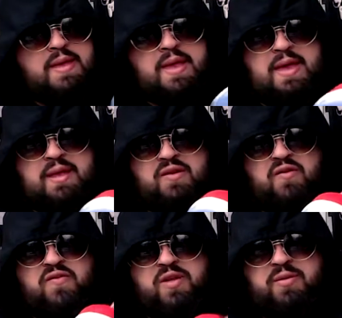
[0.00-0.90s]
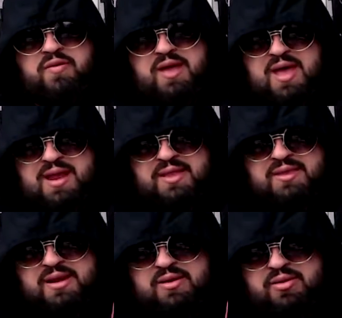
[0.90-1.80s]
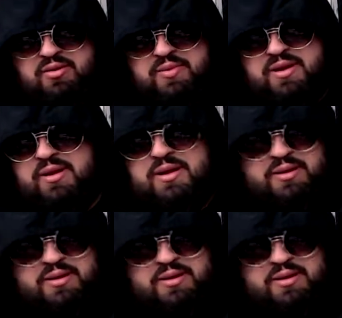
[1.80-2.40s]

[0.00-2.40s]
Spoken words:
And hopefully I'll be able to highlight that a little bit